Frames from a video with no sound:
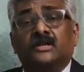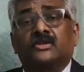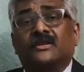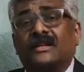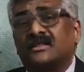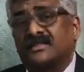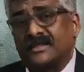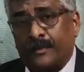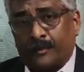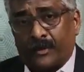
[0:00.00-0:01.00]
So that is the
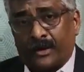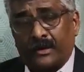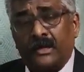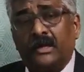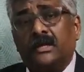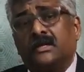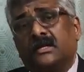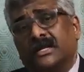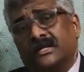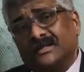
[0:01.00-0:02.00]
step one.
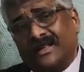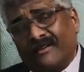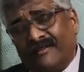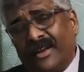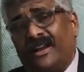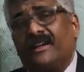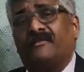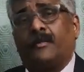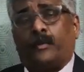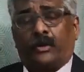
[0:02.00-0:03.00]
Every day
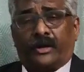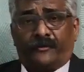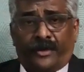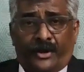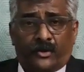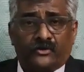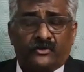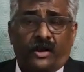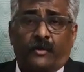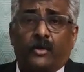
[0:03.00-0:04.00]
we put videos
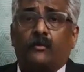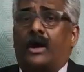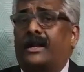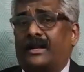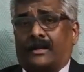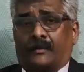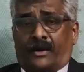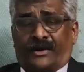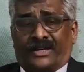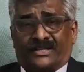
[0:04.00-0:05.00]
about market
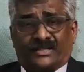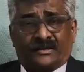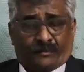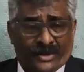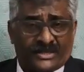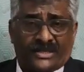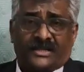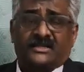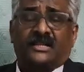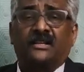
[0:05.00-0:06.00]
commentaries. Please
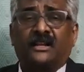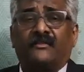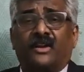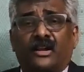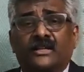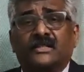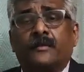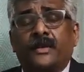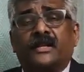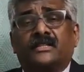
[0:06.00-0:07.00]
understand that we are not
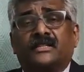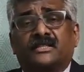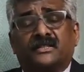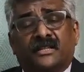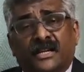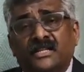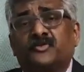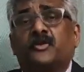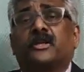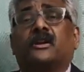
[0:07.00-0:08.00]
SEBI registered. Hence,
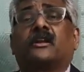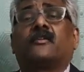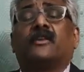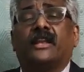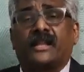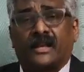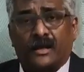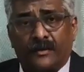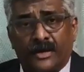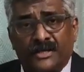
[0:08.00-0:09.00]
we cannot give any
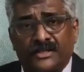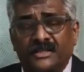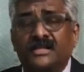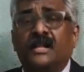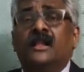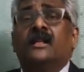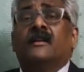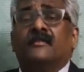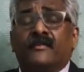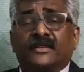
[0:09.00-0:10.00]

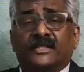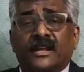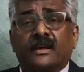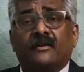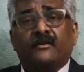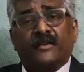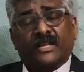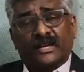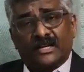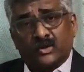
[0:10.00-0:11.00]
recommendations. We will say
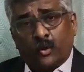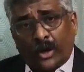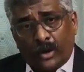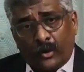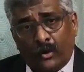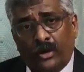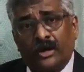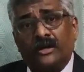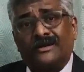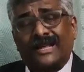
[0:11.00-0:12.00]
whether it is looking good,
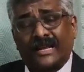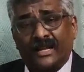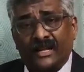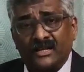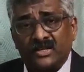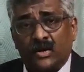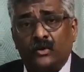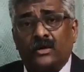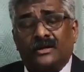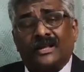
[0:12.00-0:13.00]
technically
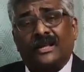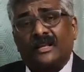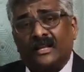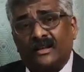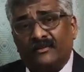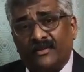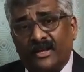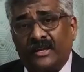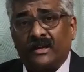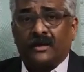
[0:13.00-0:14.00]
sound, technically
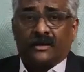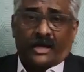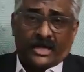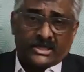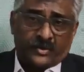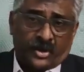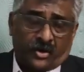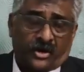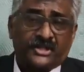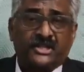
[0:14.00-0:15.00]
weak, has to be
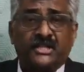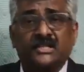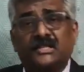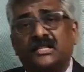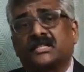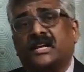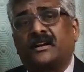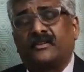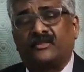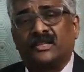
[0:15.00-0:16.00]
cautious. These
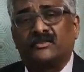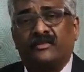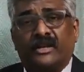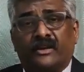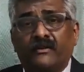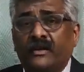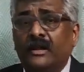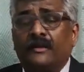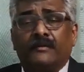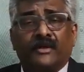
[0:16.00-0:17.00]
kind of things we will
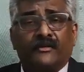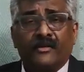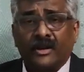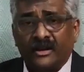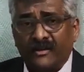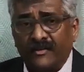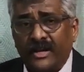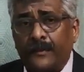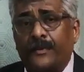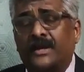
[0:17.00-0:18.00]
give, but we will not give
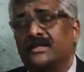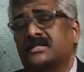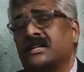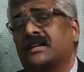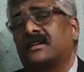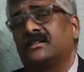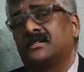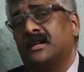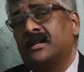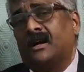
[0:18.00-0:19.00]
any price
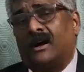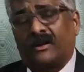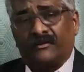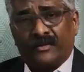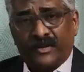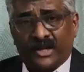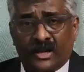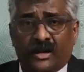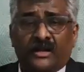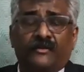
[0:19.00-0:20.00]
targets, or we will
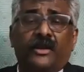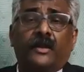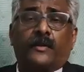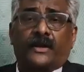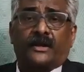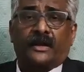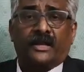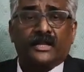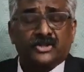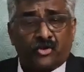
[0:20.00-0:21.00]
not give
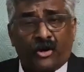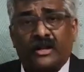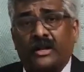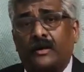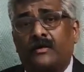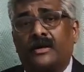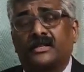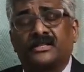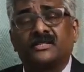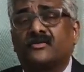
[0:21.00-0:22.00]
any stock
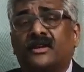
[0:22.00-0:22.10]
recommendations.